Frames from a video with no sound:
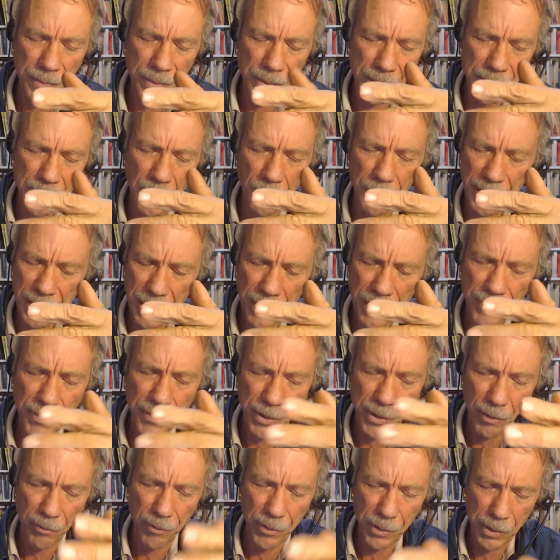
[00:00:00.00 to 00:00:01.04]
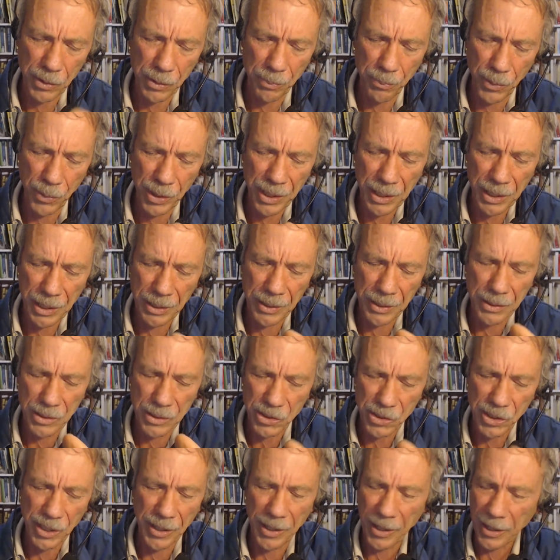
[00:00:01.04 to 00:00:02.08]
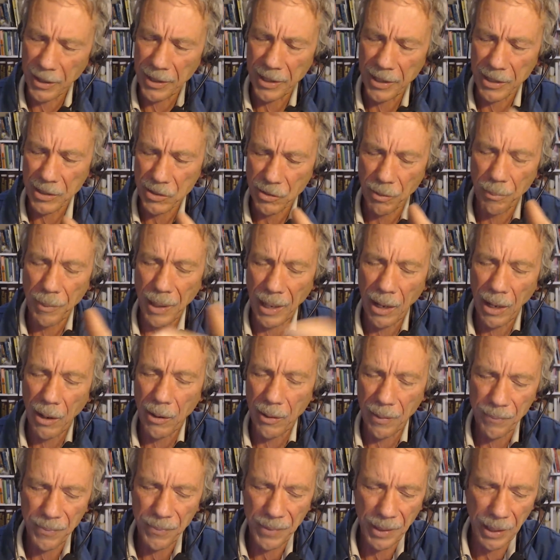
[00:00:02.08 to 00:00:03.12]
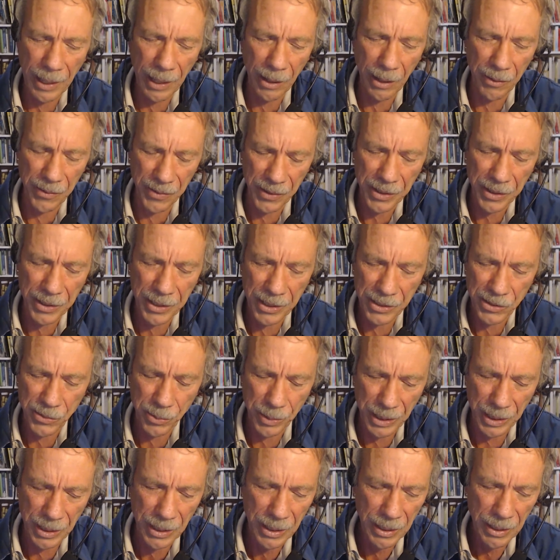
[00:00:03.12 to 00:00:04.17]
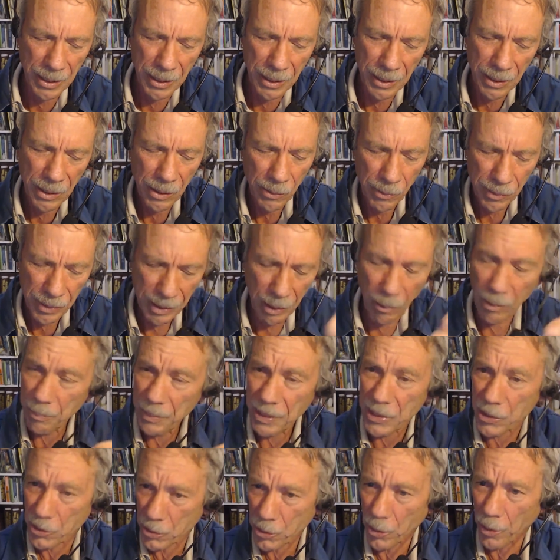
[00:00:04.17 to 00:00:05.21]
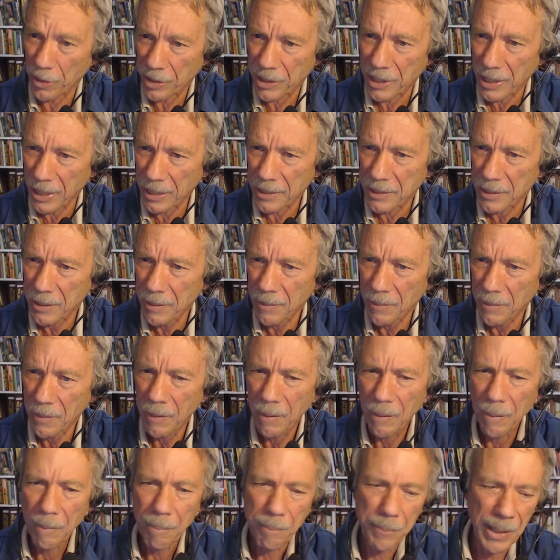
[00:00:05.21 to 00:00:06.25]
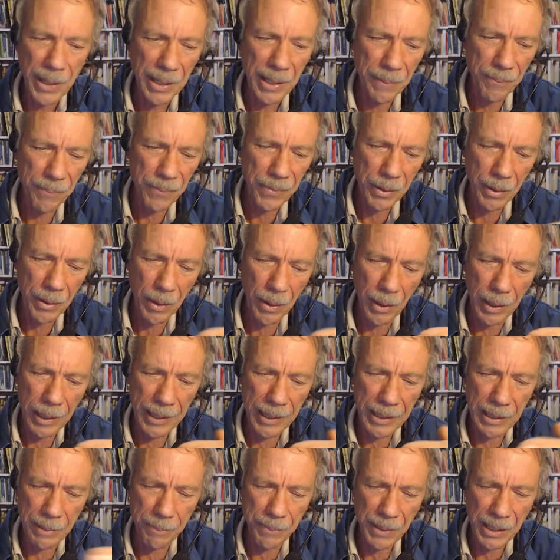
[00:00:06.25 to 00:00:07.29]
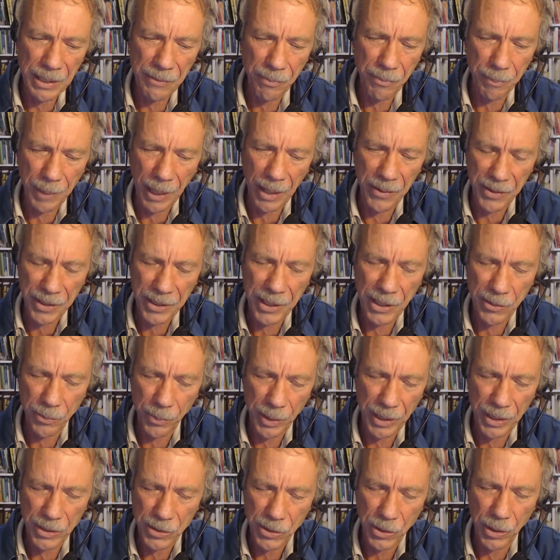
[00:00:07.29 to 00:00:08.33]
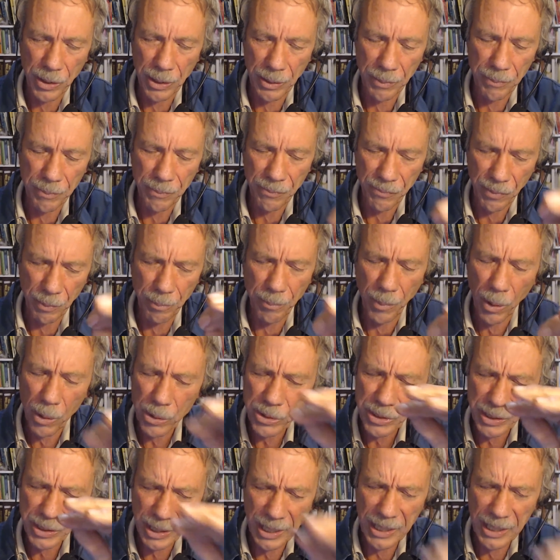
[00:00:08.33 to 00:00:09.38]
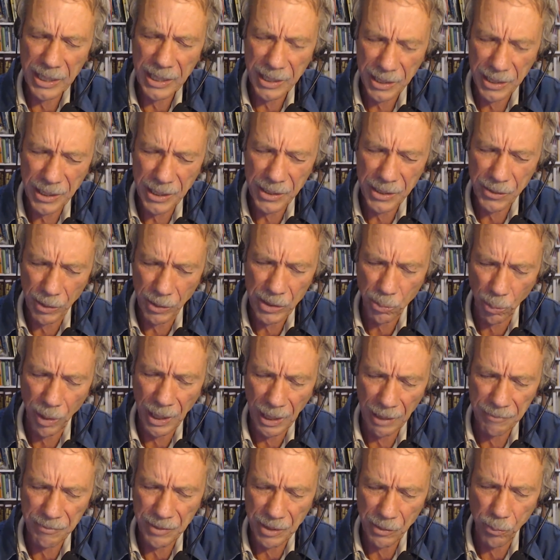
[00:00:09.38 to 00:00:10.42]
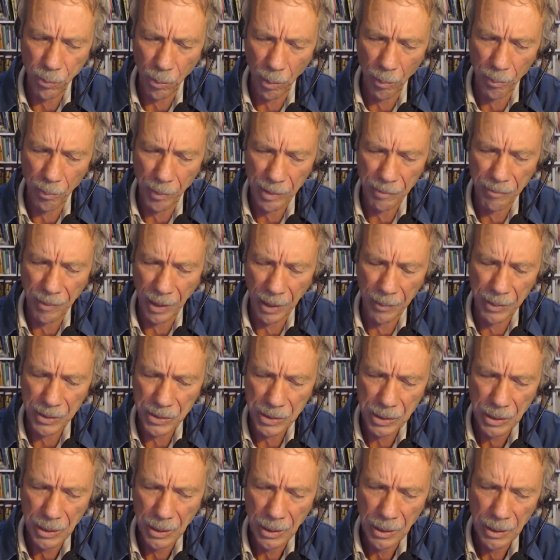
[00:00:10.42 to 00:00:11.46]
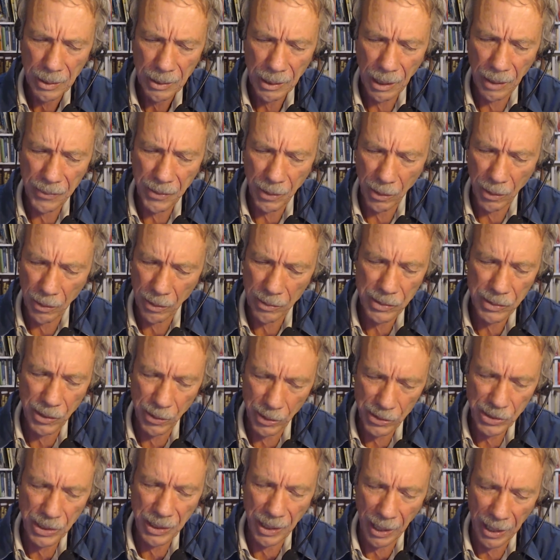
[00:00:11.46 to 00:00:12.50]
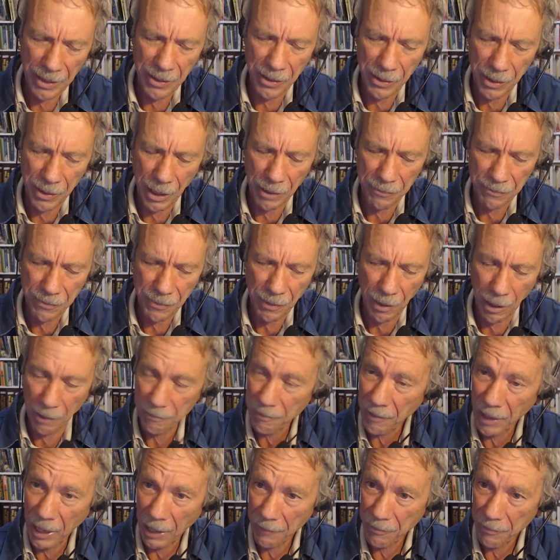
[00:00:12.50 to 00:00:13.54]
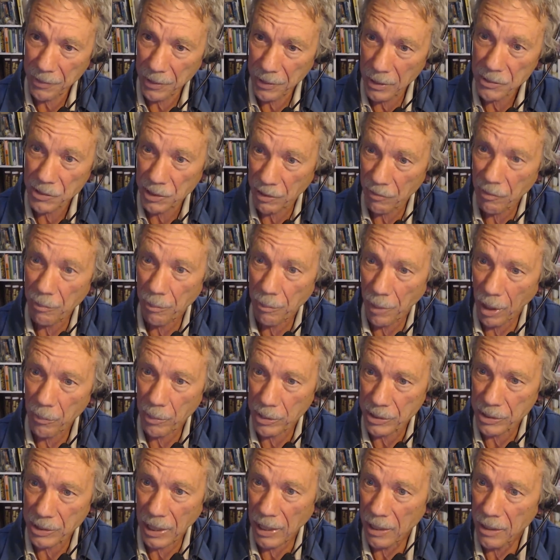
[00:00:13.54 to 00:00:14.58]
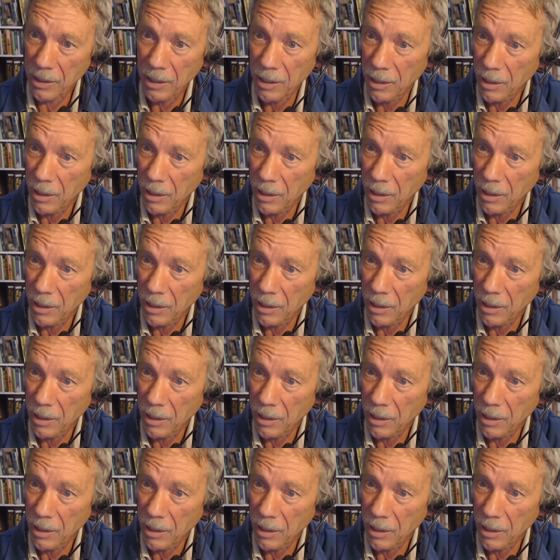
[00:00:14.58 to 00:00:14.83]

to be difficult for you to bring in genetics from out of the country. That would be the shortcut. But any bee from out of the country is going to, from most any countries, will have deformed wing virus. Now, there is an island off Africa, Stephen Martin was at,